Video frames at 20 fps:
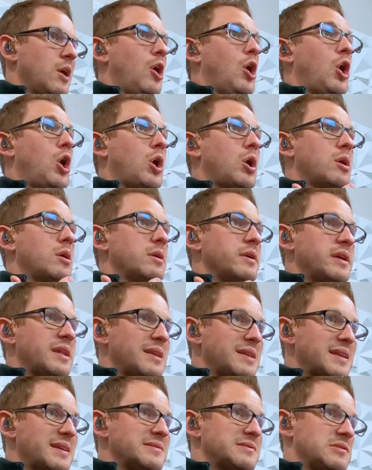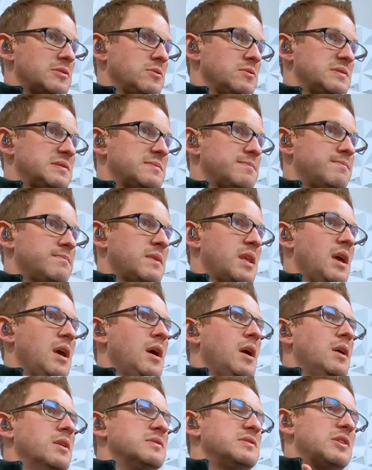are condensers.
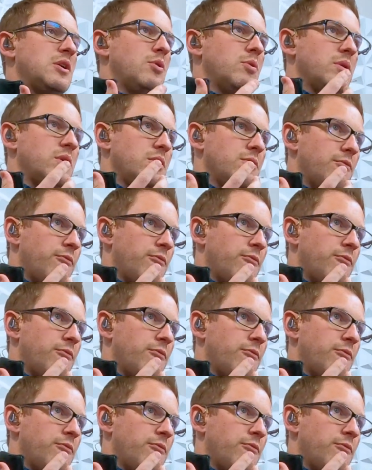So